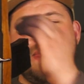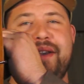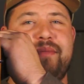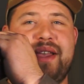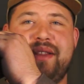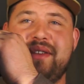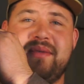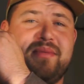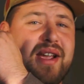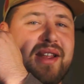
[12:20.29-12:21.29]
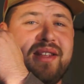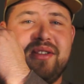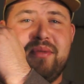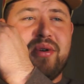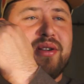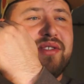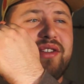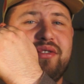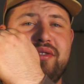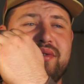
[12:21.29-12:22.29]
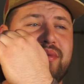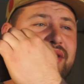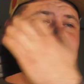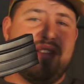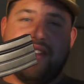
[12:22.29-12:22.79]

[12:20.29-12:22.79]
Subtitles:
You know, man, there's some tiny little parts. Now you lose one,